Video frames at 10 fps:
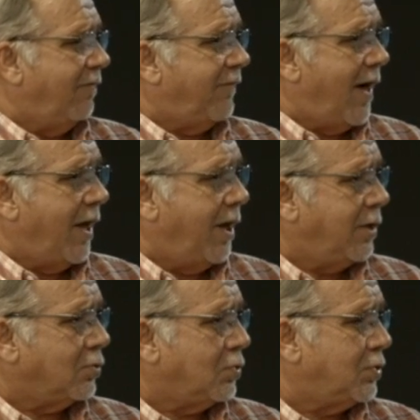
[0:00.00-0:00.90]

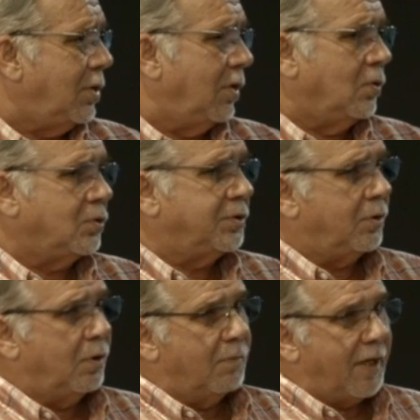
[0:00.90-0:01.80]
financial struggles
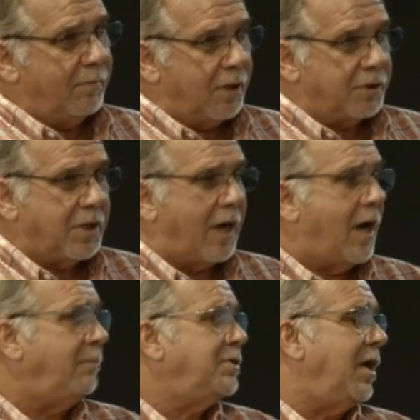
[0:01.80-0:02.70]
due to maybe a
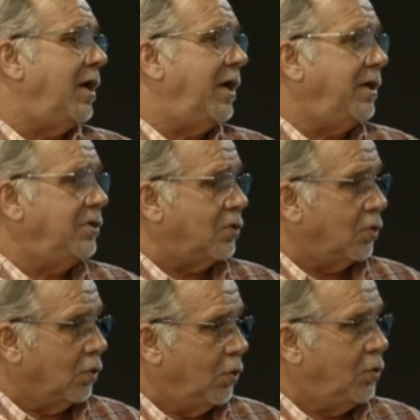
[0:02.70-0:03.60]
job change or
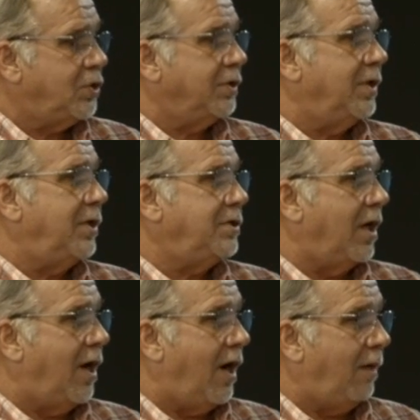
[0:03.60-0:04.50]
losing their
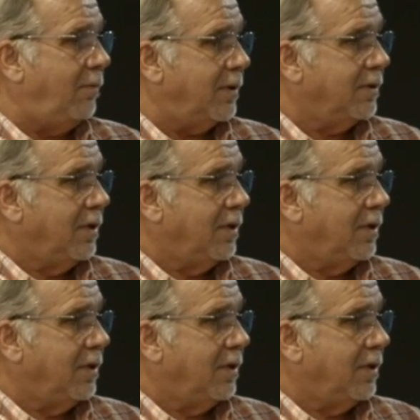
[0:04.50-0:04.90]
job and